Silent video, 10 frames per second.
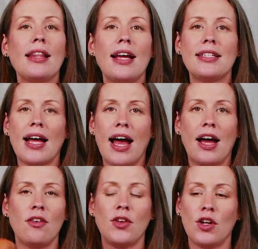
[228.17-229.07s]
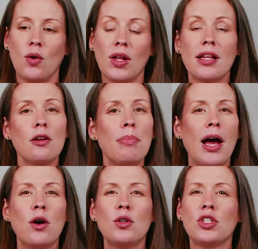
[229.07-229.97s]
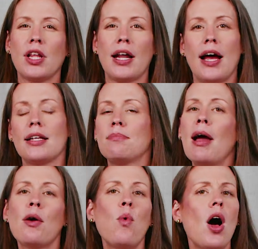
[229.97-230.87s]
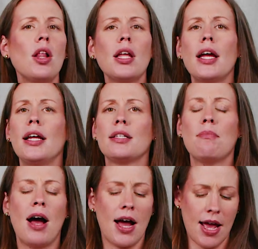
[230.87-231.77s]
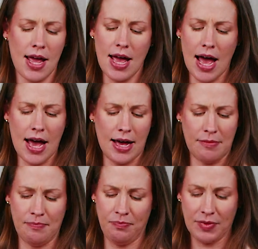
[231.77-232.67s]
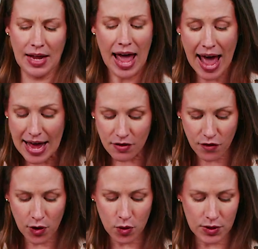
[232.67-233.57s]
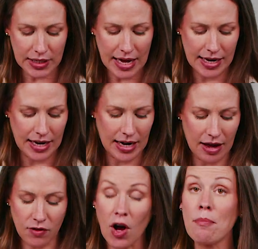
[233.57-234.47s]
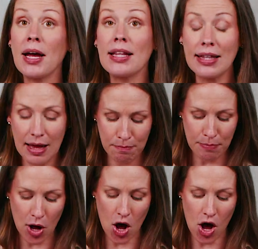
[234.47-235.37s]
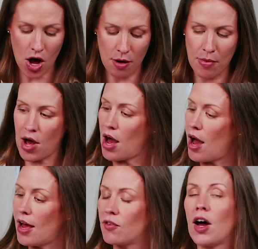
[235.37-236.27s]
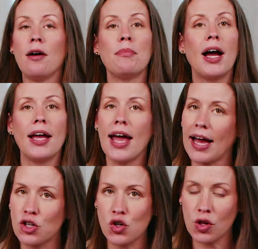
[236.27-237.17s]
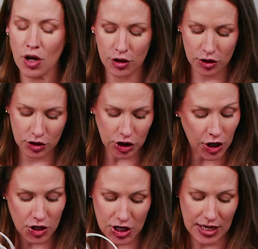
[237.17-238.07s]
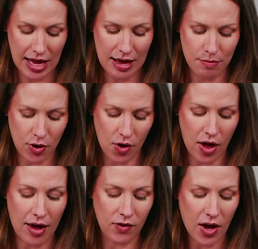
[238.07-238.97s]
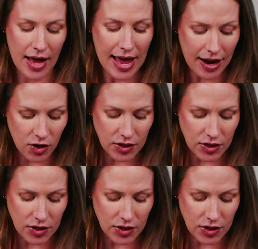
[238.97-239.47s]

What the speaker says: like to have, a little pouch that has my wallet, my headphones in it. I've got my lip balm. I've got my extra long charging cable. I've got hair